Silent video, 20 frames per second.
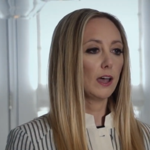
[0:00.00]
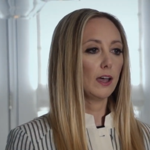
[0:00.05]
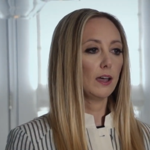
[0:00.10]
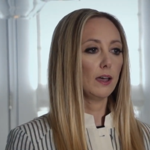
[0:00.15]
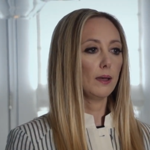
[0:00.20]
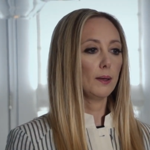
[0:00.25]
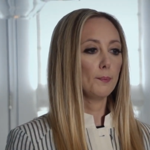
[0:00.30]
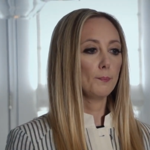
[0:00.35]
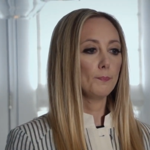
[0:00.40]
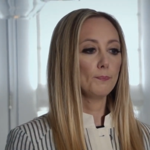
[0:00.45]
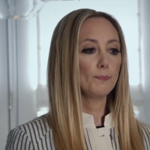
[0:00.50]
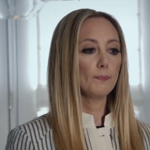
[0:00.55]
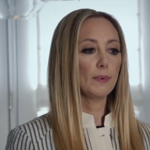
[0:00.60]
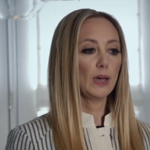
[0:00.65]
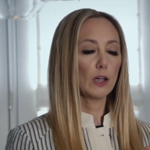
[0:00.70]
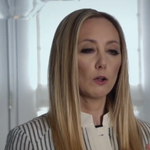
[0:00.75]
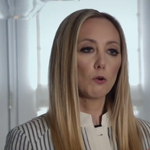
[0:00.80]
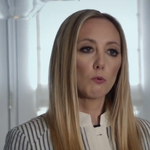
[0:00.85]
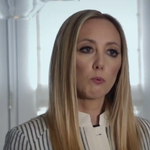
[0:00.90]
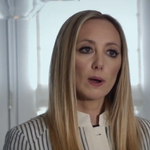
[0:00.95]

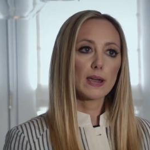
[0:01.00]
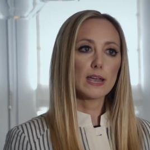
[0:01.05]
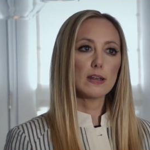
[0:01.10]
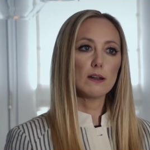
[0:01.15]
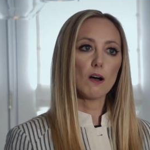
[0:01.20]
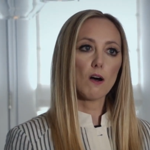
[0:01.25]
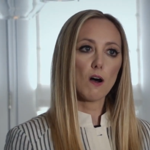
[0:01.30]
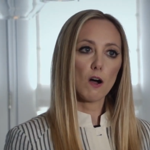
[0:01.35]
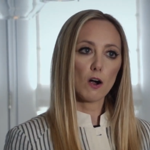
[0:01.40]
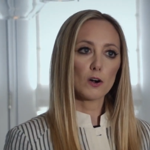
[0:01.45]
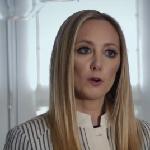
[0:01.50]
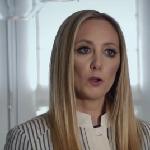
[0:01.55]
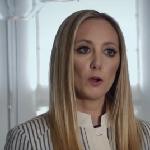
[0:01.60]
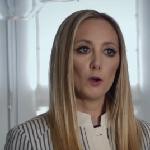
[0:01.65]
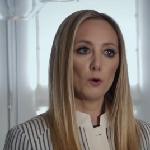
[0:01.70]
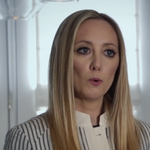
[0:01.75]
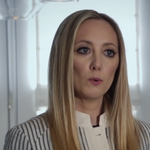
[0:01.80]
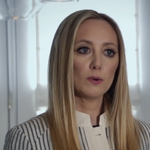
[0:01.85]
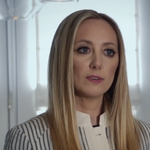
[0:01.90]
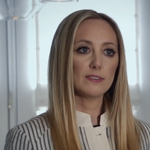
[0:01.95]
a great hard
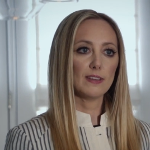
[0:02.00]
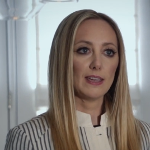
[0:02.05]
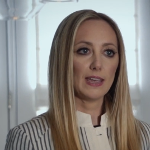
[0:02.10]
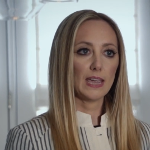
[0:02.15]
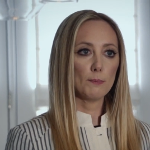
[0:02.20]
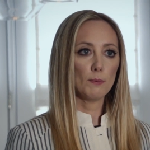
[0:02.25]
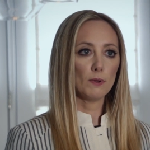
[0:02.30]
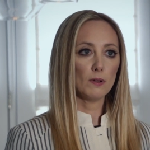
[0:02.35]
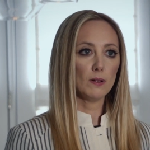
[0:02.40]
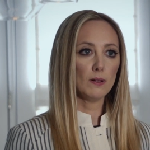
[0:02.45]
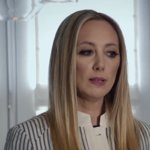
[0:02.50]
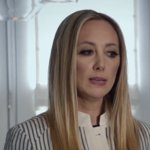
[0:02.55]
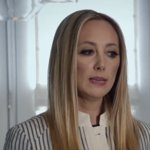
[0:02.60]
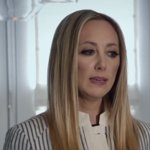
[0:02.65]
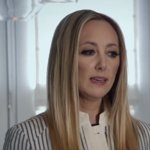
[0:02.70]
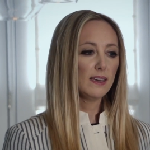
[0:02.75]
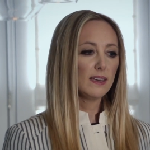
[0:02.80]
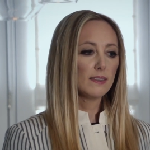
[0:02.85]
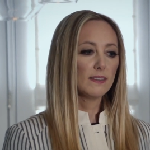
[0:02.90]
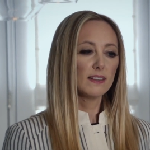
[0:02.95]
oak table
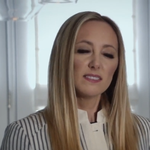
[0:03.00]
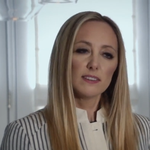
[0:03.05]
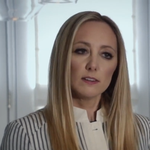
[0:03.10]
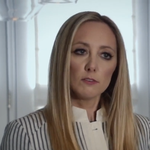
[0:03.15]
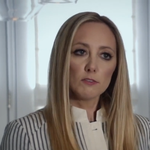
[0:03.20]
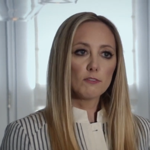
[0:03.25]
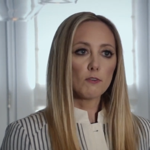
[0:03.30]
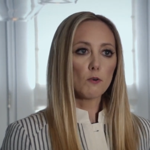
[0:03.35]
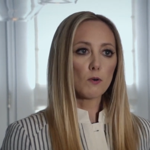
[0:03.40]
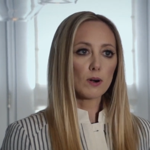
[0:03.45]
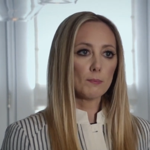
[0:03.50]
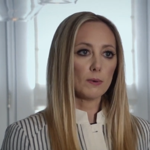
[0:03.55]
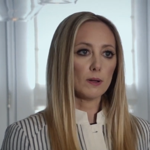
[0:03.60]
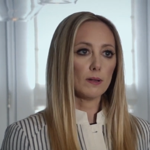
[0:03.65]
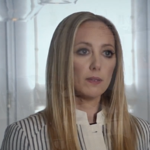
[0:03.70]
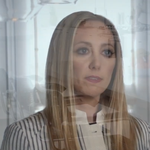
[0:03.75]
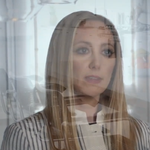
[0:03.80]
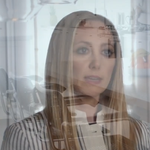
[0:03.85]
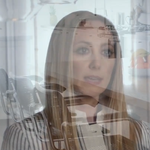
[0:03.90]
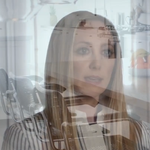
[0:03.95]
that's informal, the